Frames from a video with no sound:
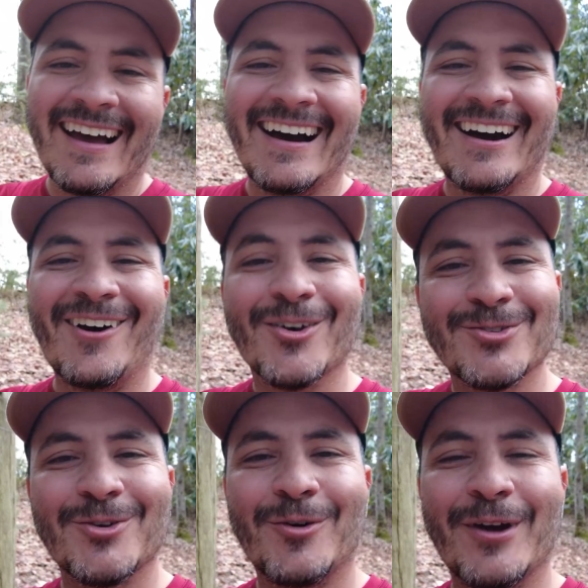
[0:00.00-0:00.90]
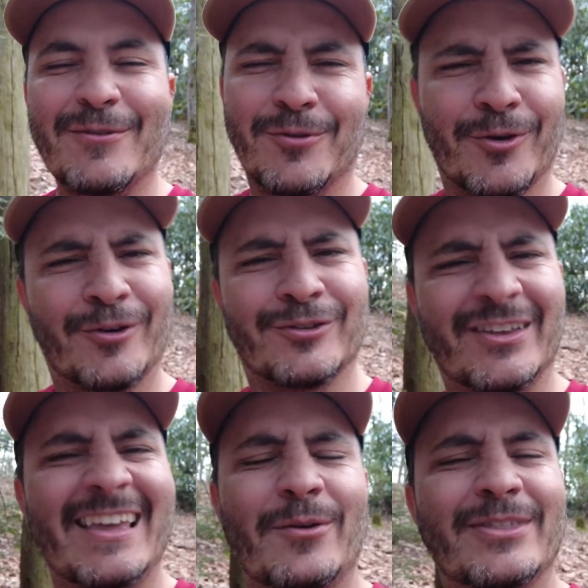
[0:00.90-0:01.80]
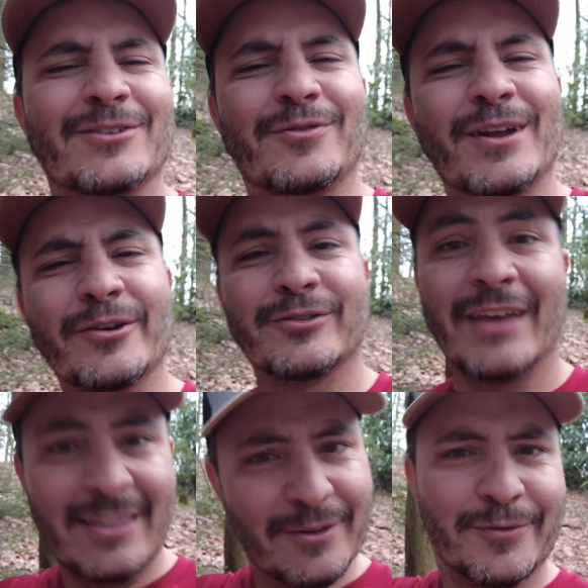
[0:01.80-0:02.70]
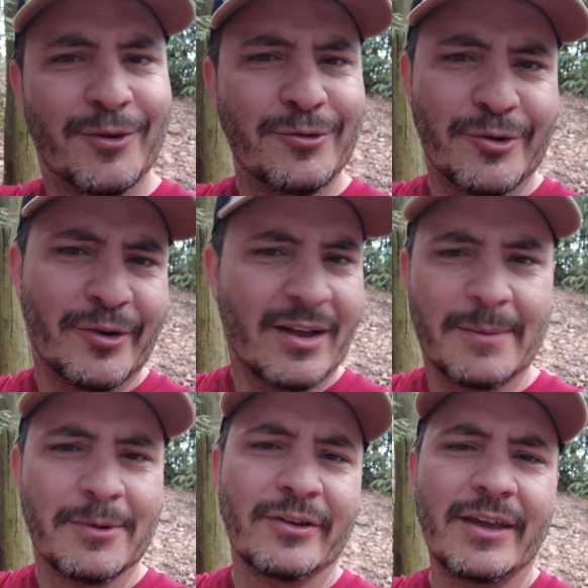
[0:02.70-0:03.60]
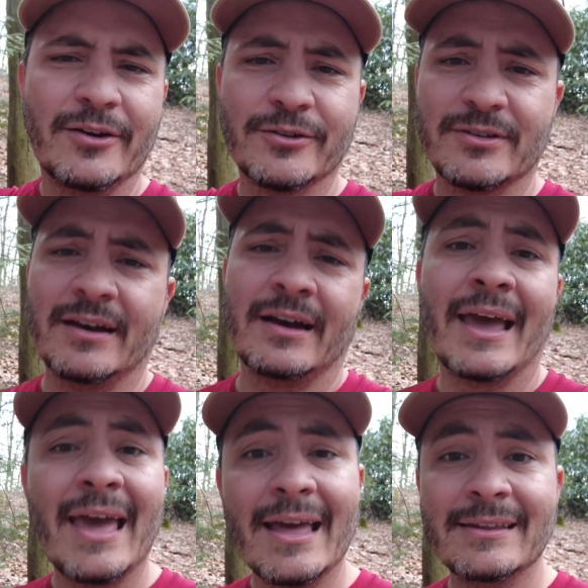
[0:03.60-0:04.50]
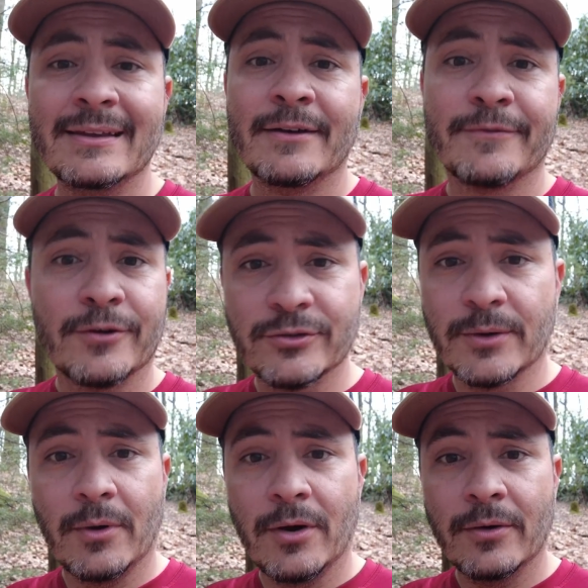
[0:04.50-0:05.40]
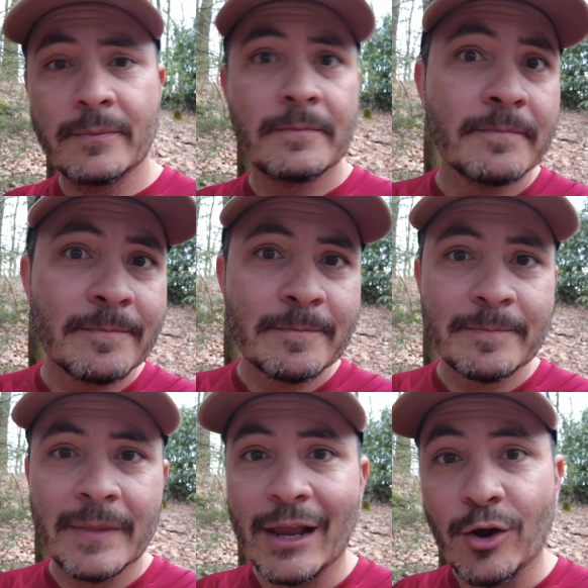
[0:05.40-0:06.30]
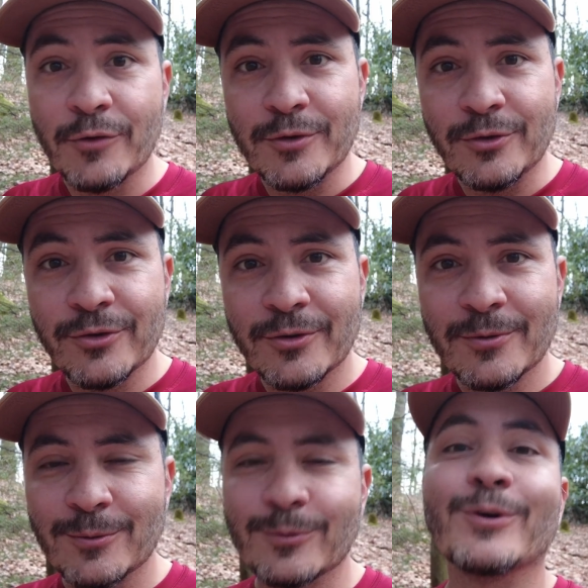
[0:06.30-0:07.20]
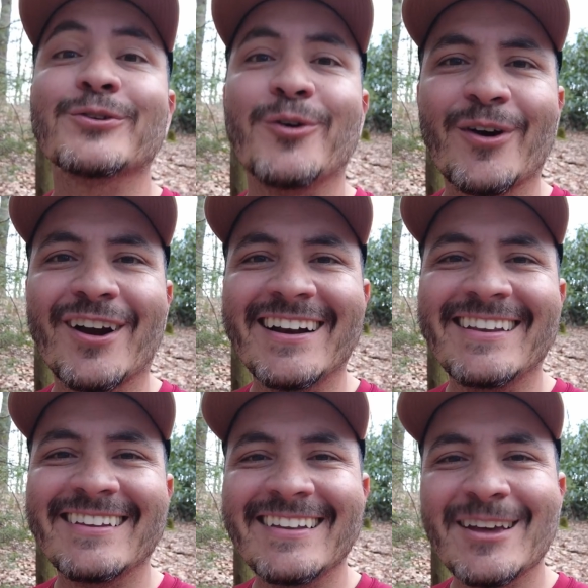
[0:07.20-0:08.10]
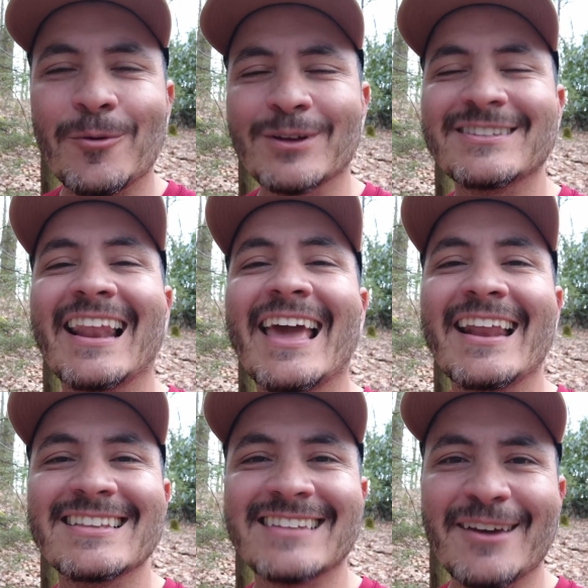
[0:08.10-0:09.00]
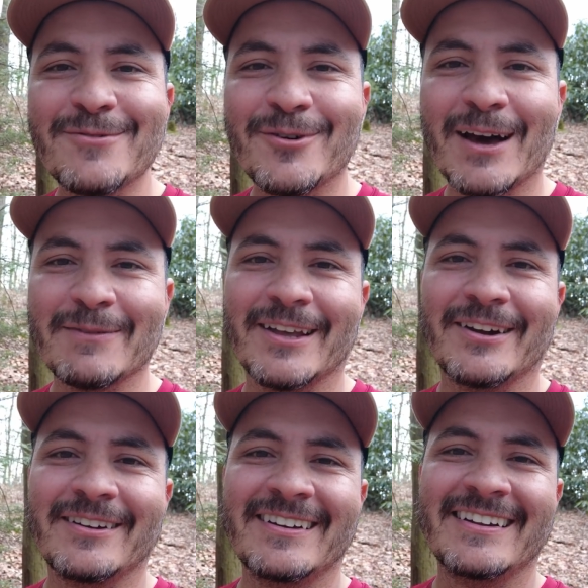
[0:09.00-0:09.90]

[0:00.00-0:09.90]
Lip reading: Also, if you're seeing these videos in the future, a couple of years ahead, first of all, hello future, what's going on? What's the latest iPhone out there?